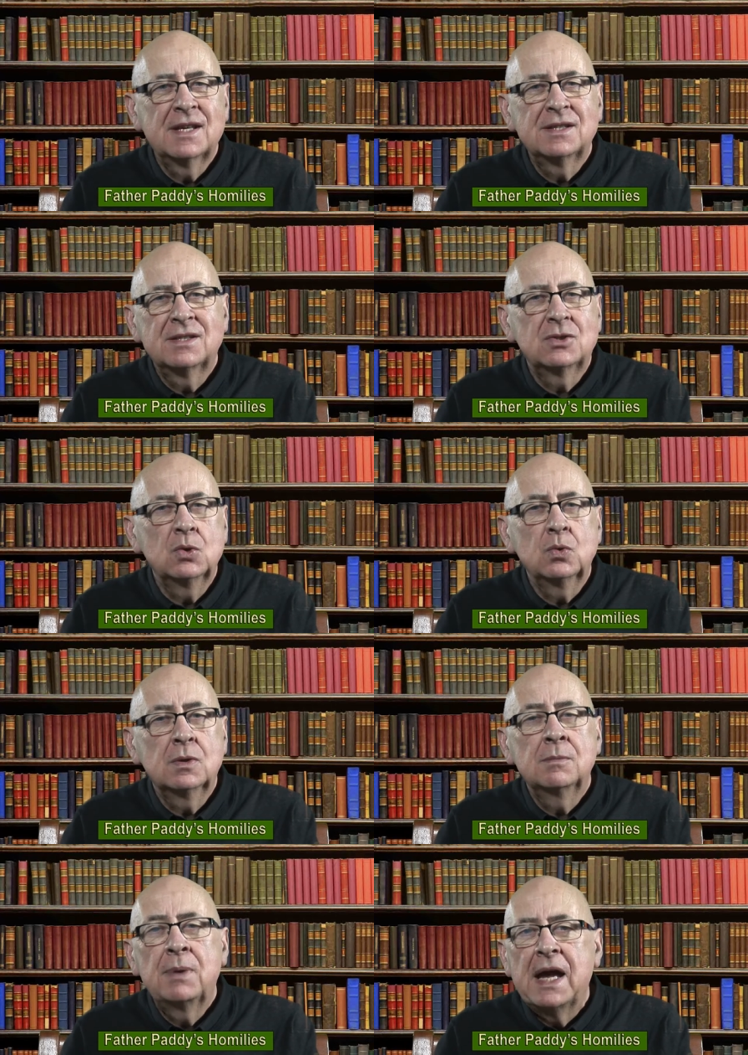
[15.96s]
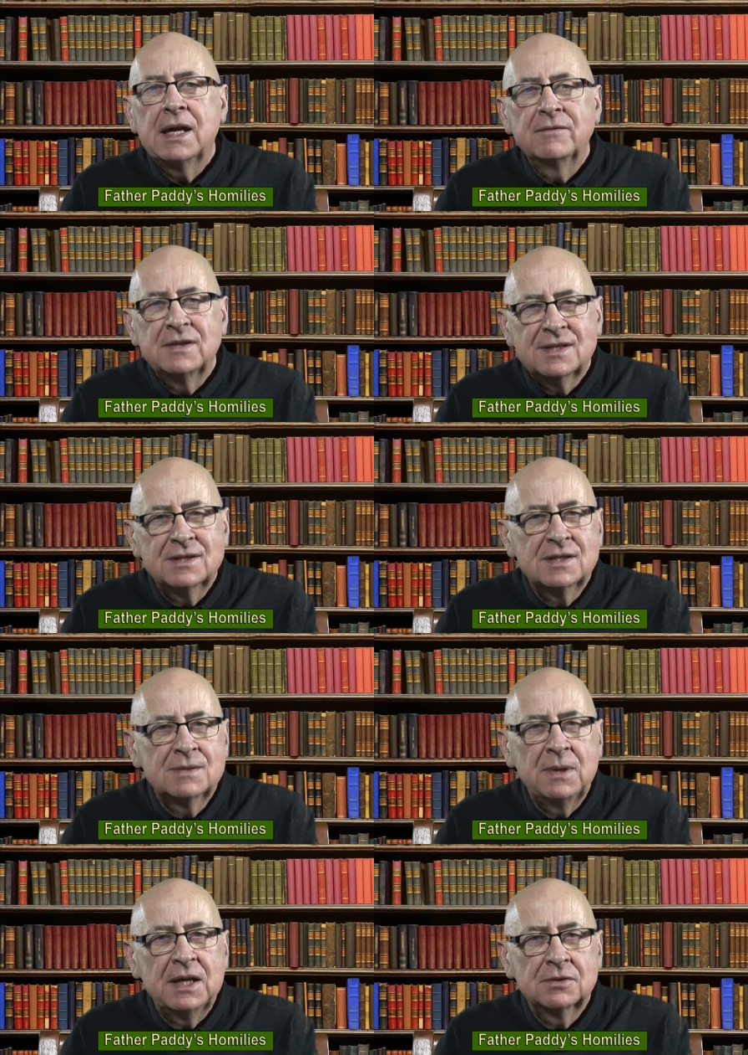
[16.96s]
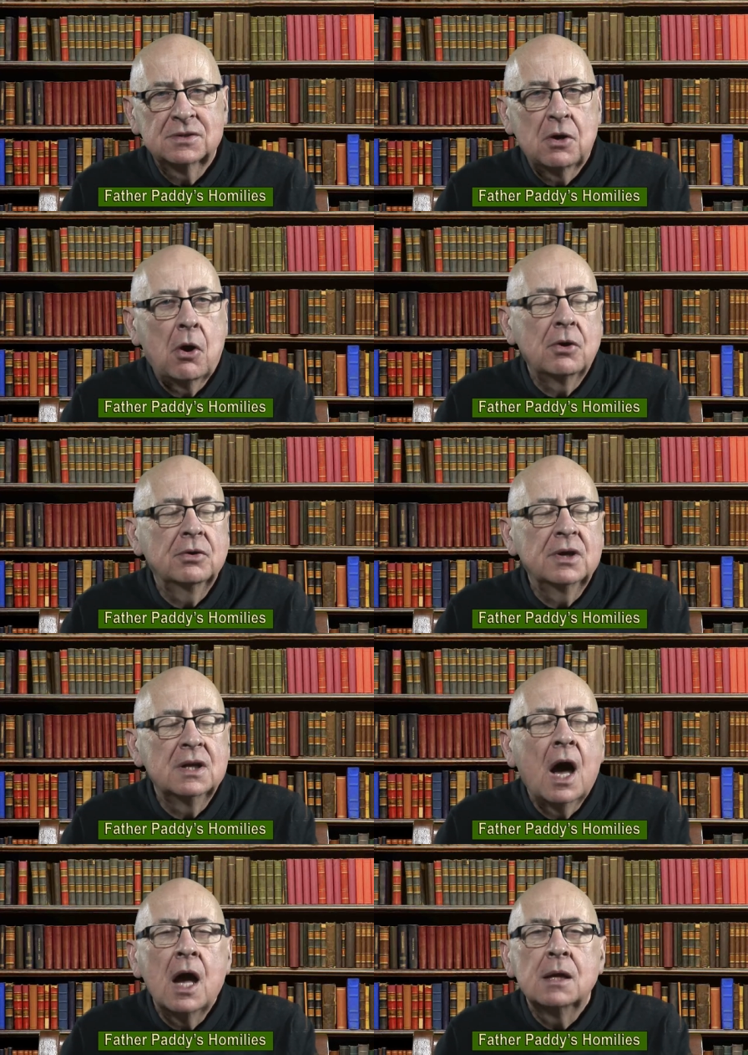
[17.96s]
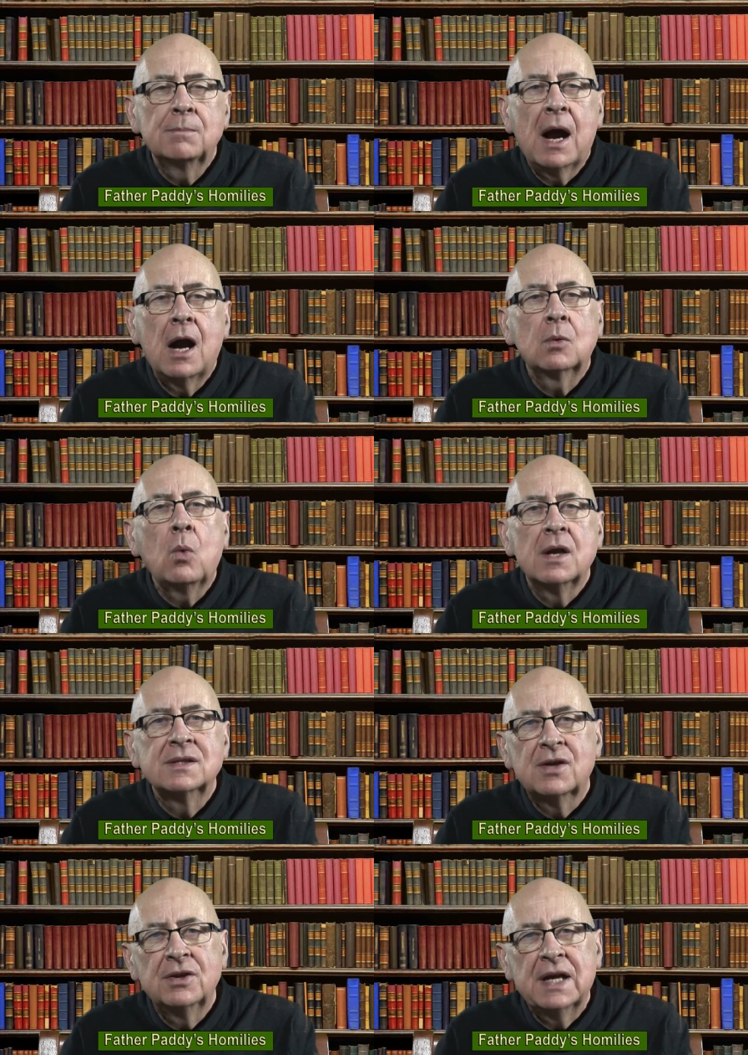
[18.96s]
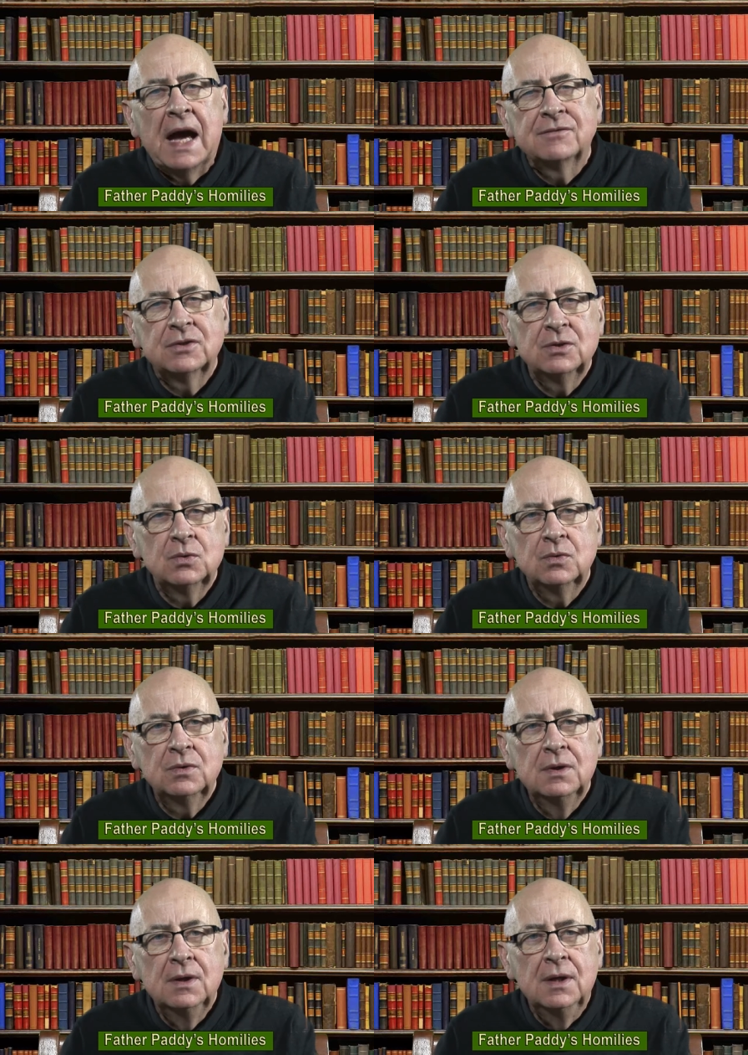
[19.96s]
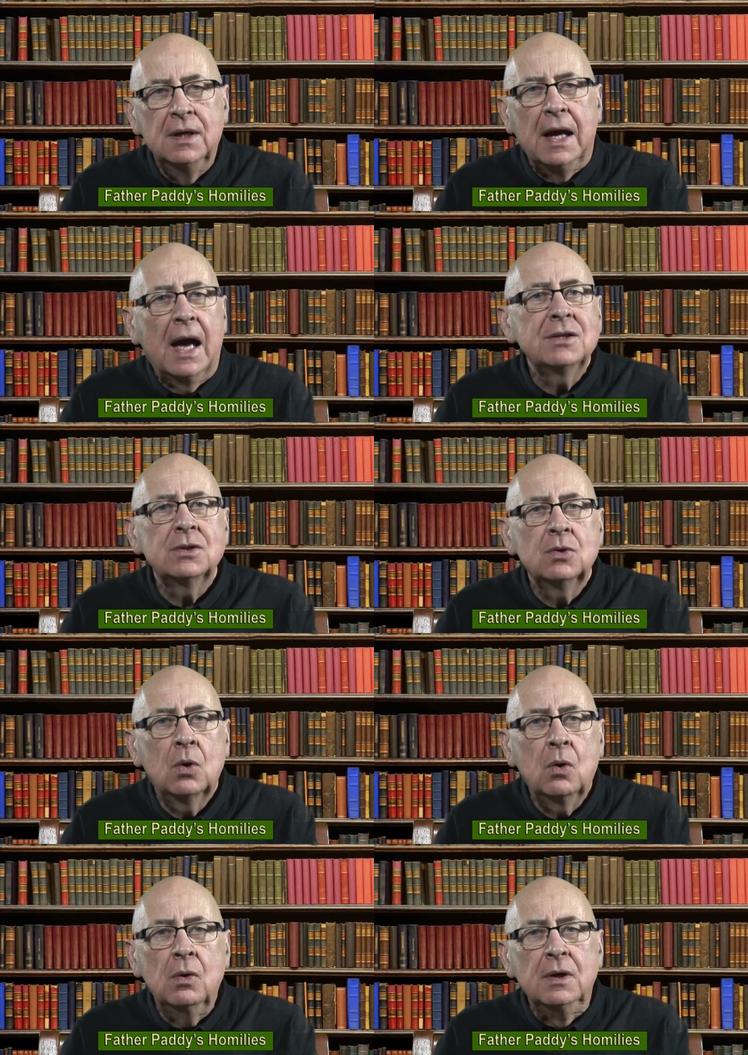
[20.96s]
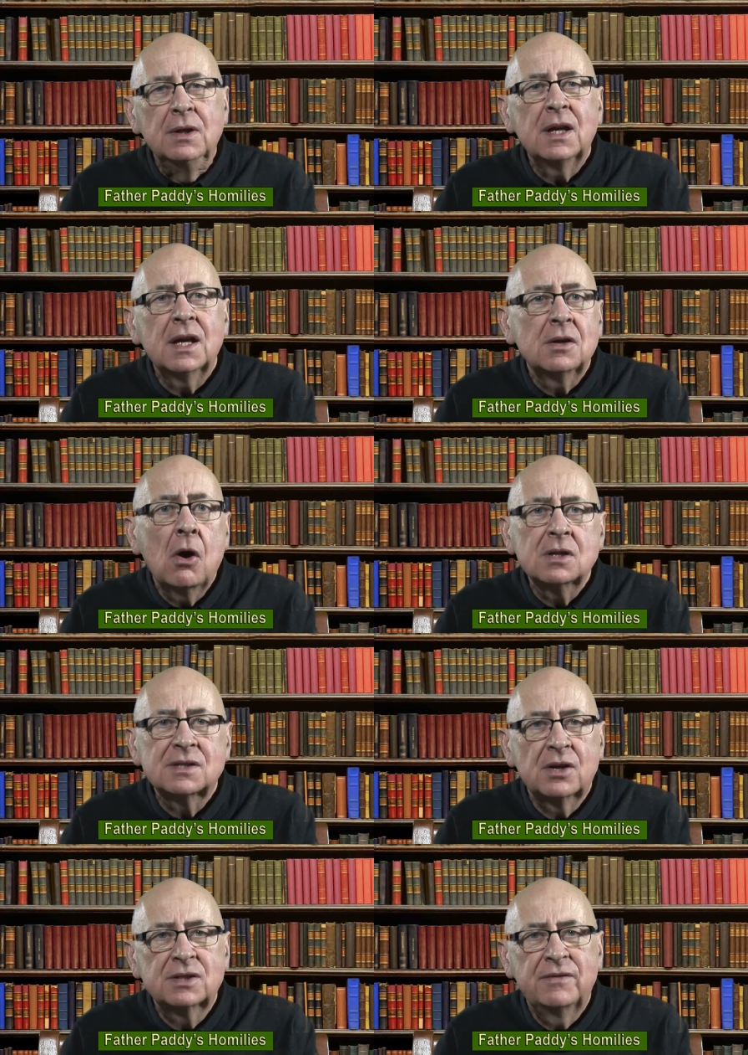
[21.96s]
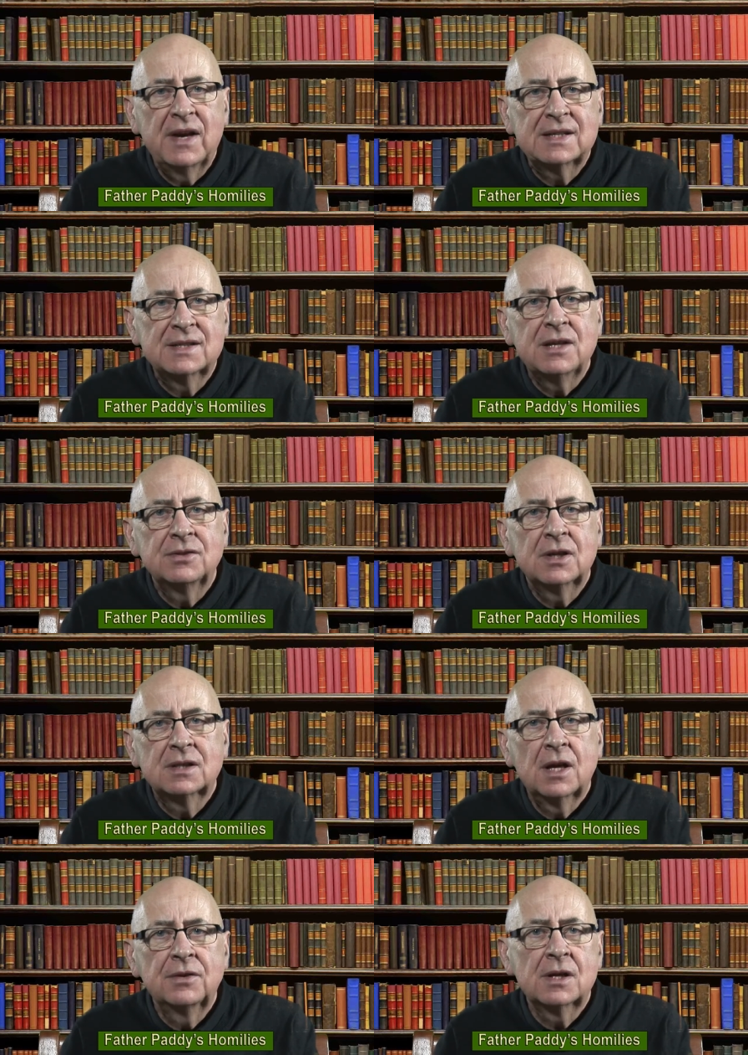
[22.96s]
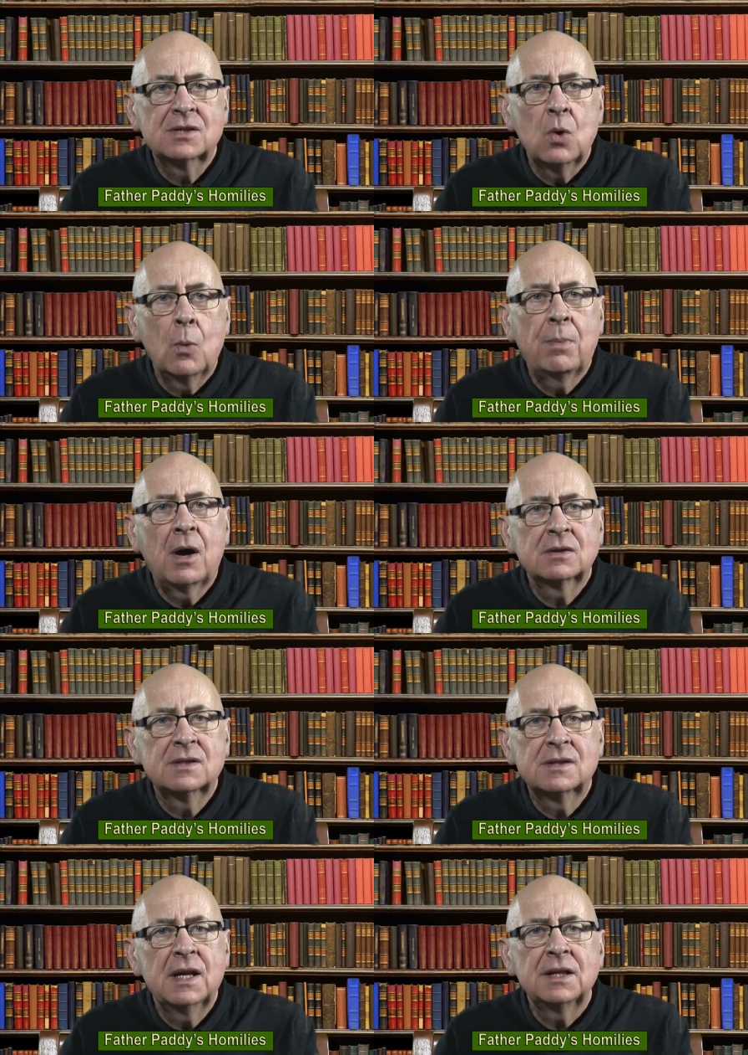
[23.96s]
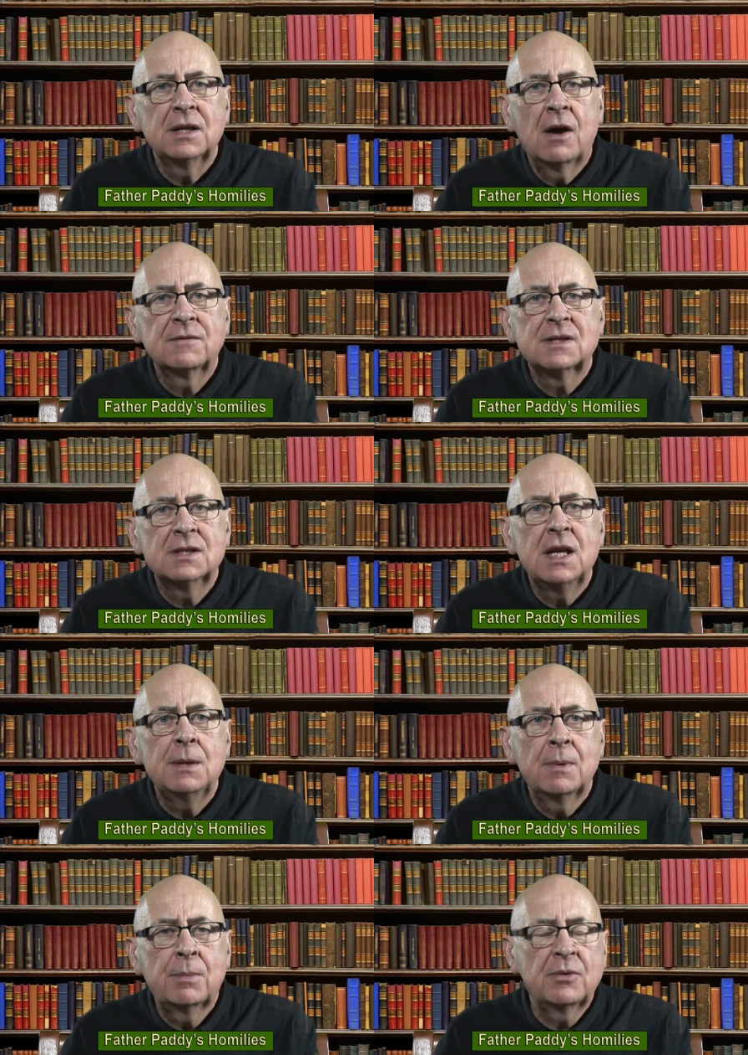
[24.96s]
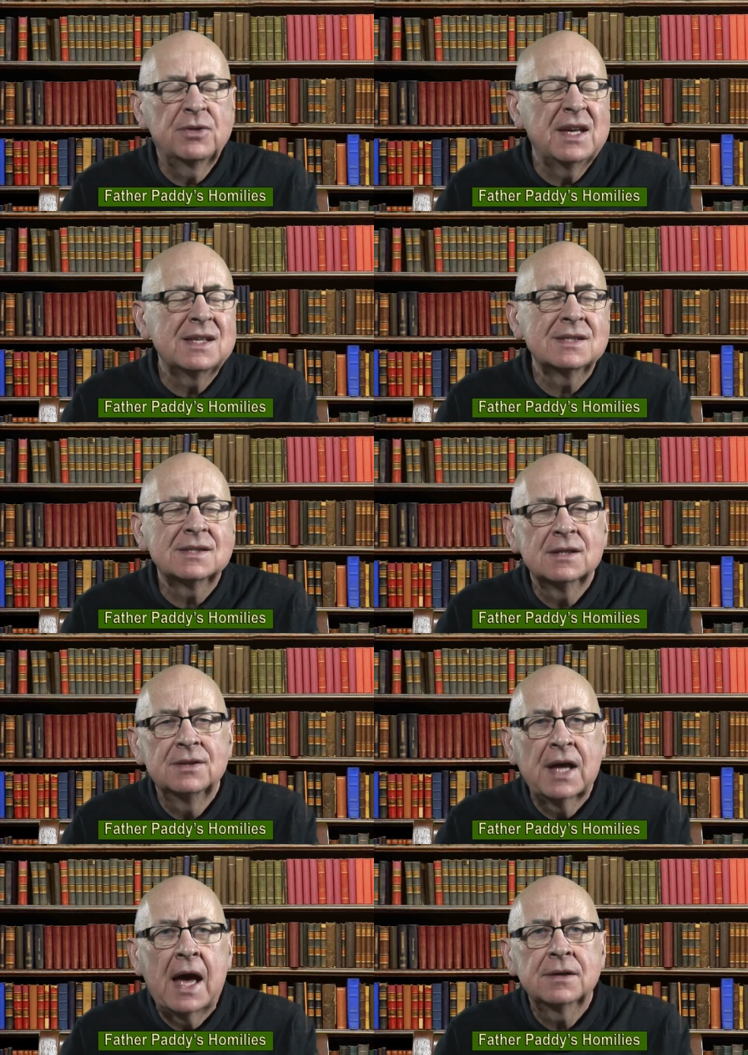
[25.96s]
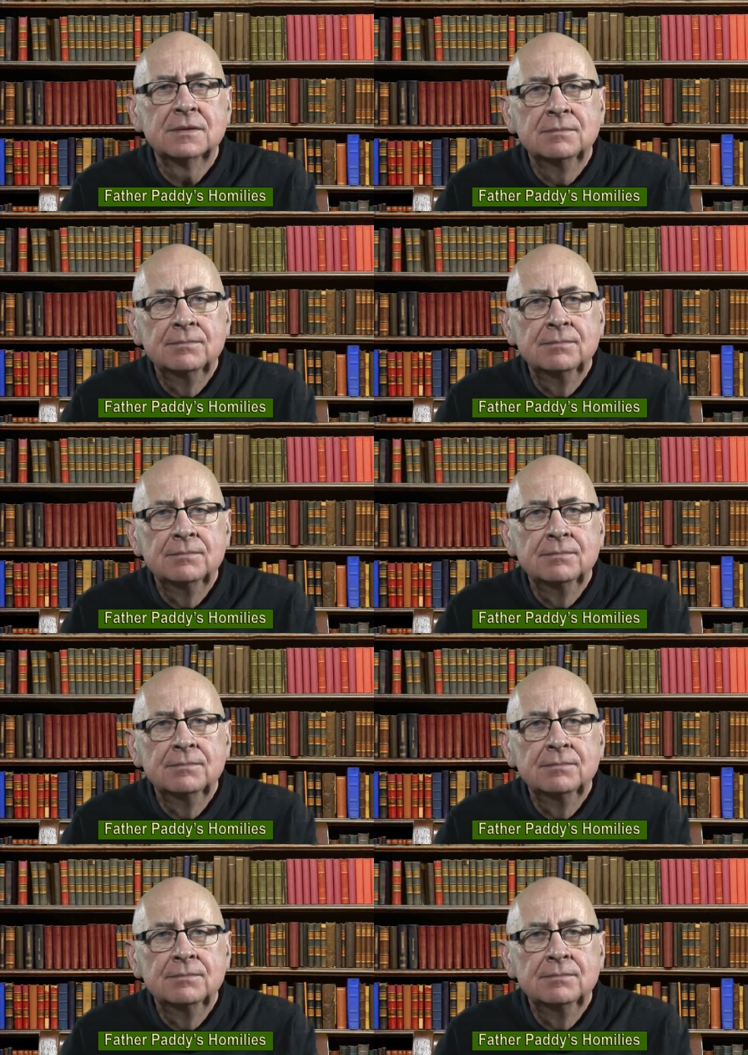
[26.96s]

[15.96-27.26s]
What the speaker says: as a student paying a visit to Speaker's Corner in Hyde Park one Sunday afternoon. As you know, you get all sorts of eccentrics on their soapboxes letting off steam about this and that.